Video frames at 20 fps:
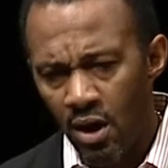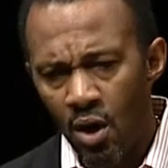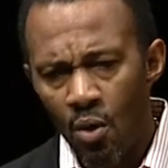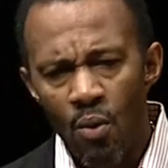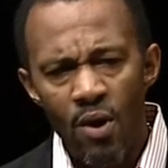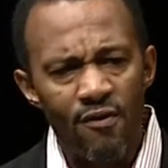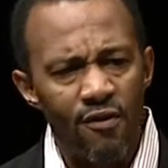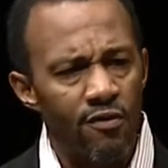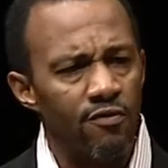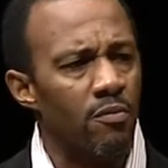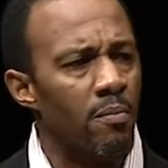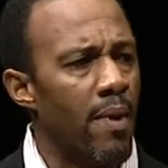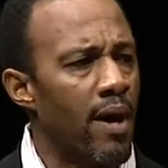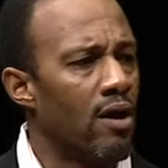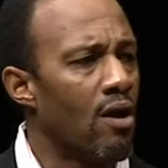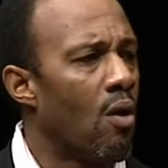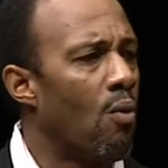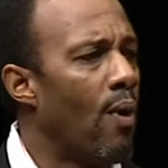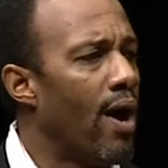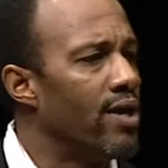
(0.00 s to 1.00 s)
We've even made
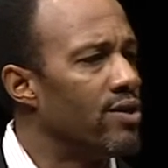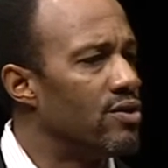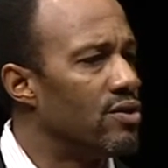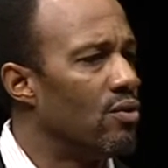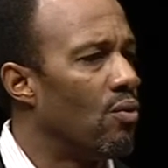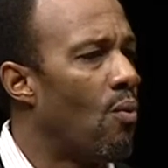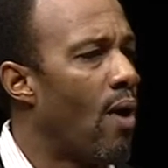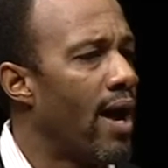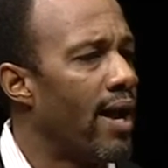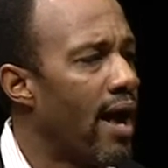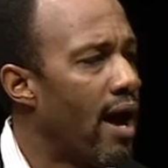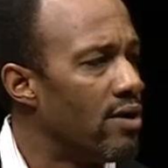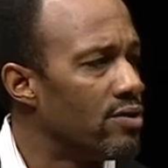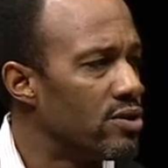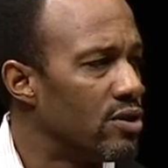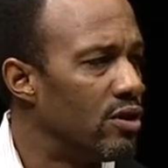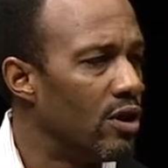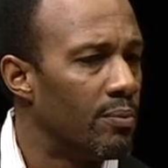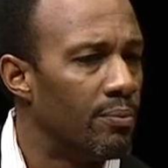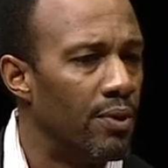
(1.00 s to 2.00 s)
our way to the White House
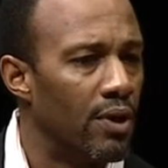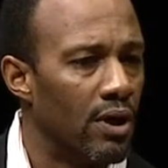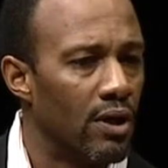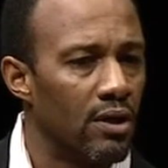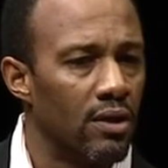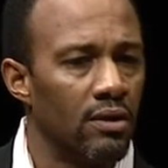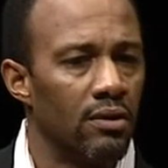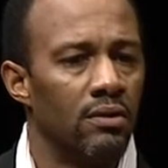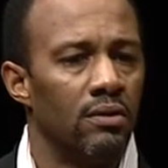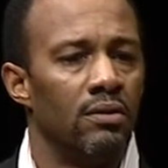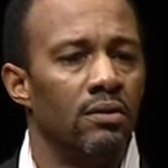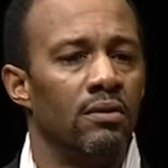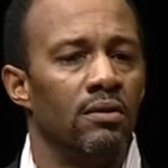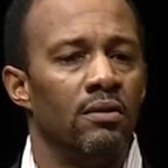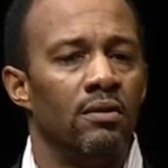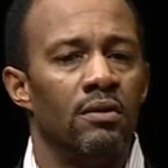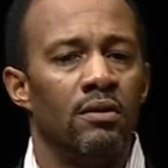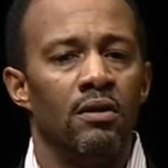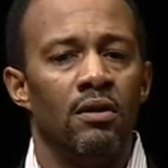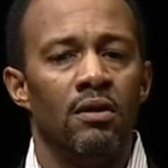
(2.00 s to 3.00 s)
cookbook,
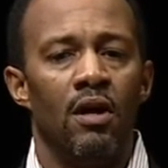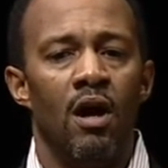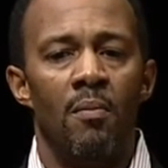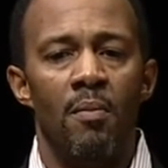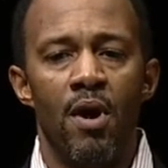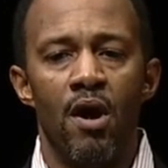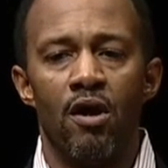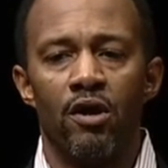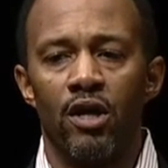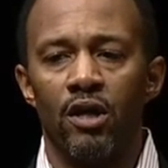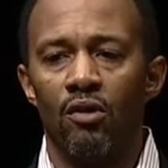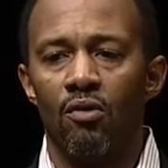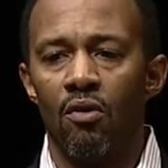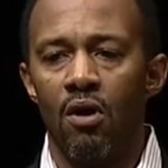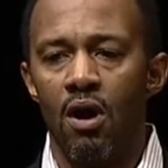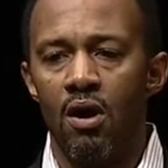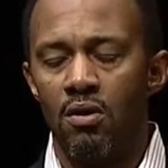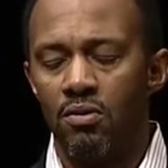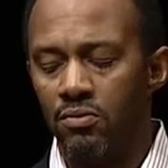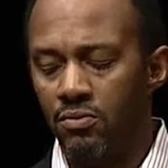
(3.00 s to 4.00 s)
American
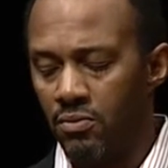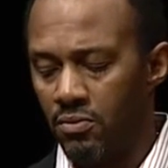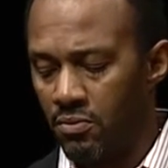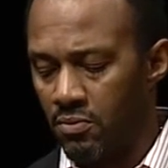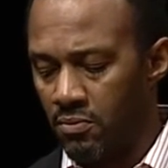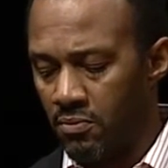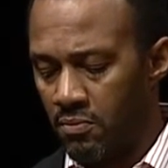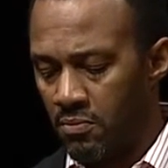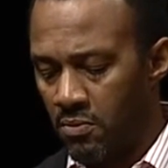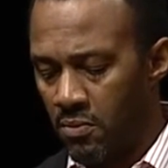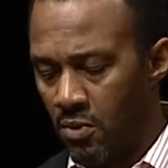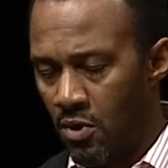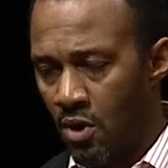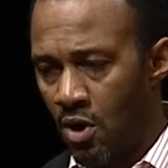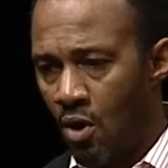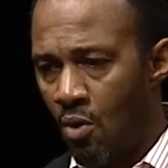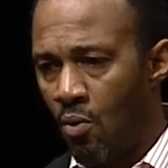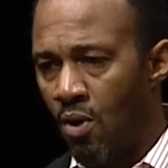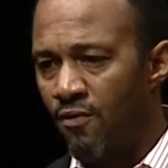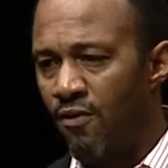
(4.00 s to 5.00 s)
Grown.
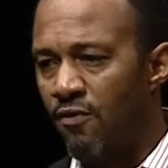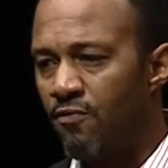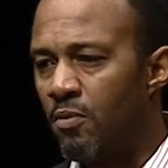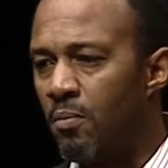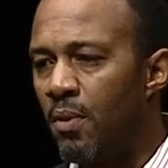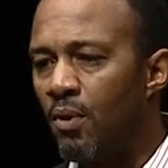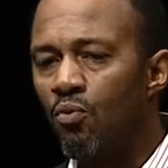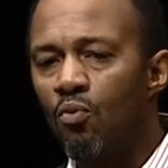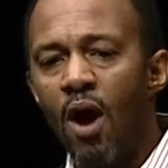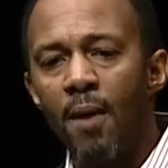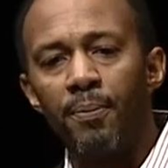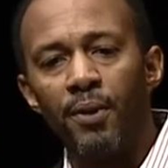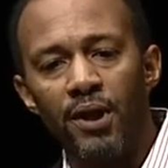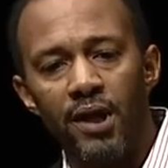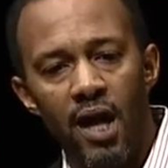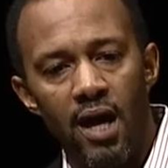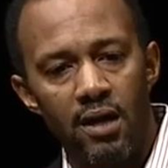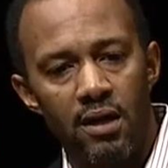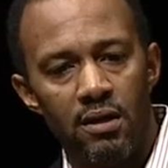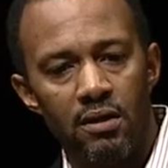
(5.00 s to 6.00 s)
We've even been
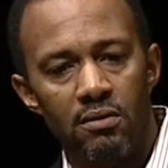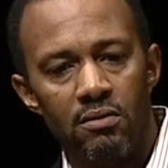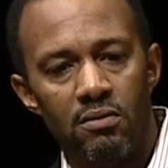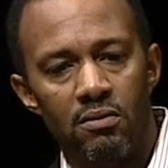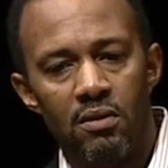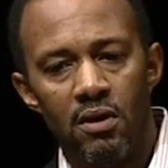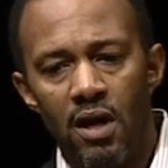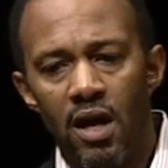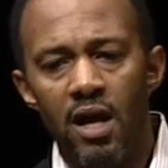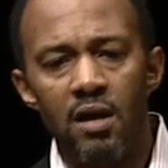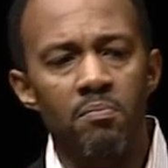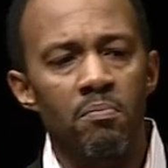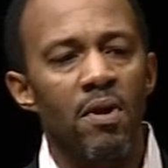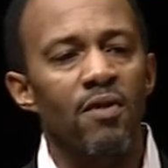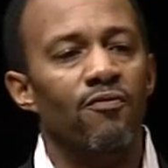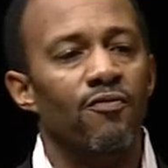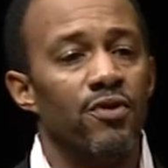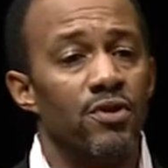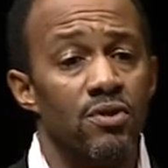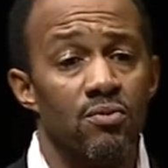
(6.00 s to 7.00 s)
replicated in
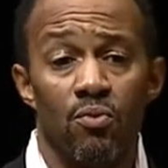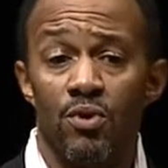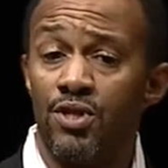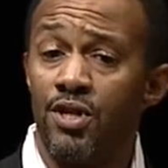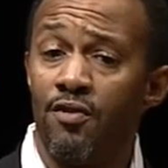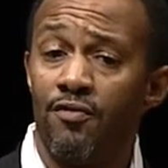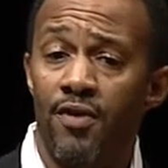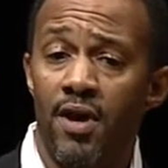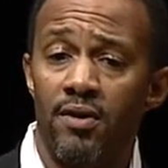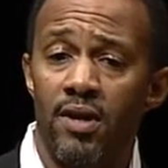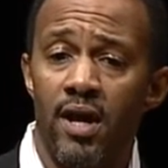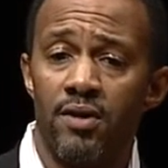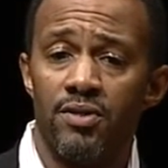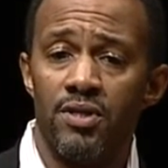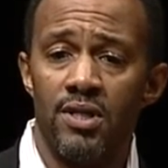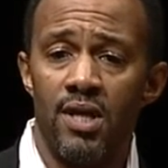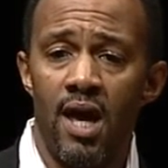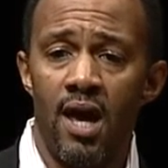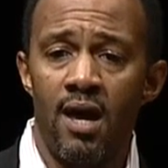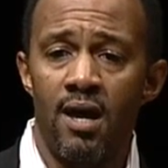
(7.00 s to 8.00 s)
Memphis, which I found out
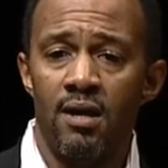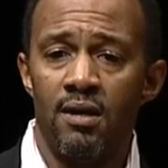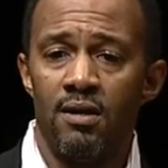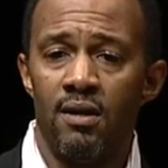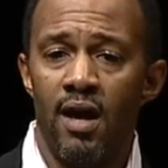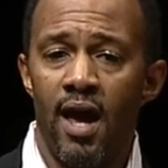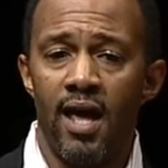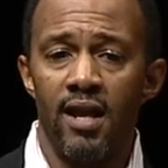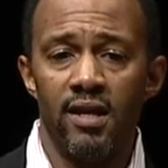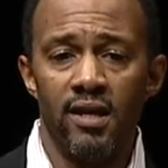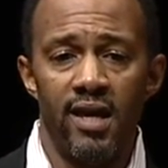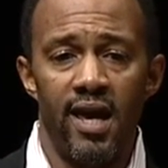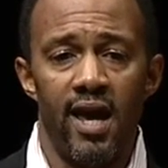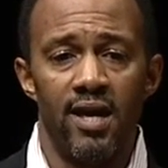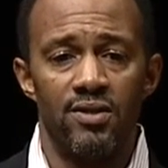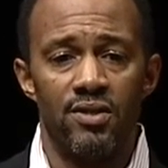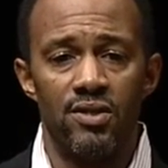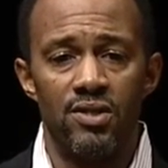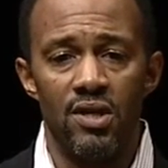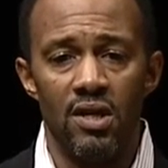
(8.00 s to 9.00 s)
today, and in
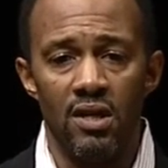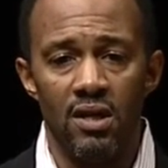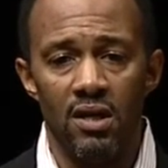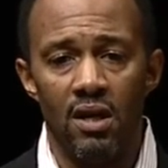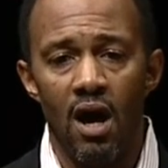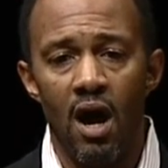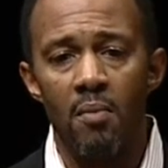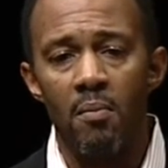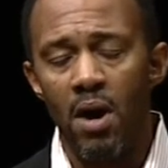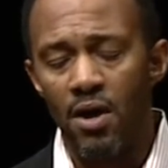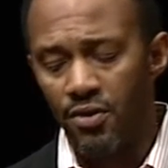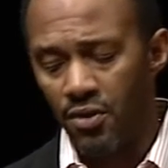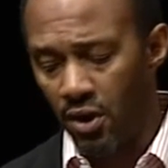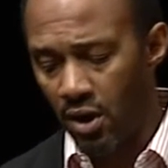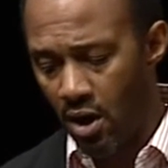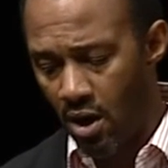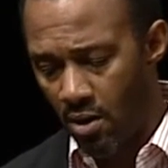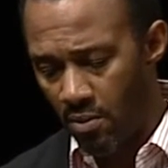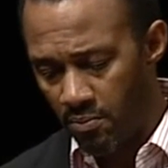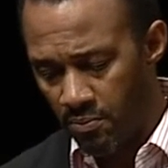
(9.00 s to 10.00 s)
Kansas City a month
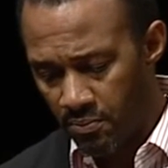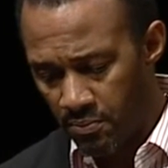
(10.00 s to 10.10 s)
ago.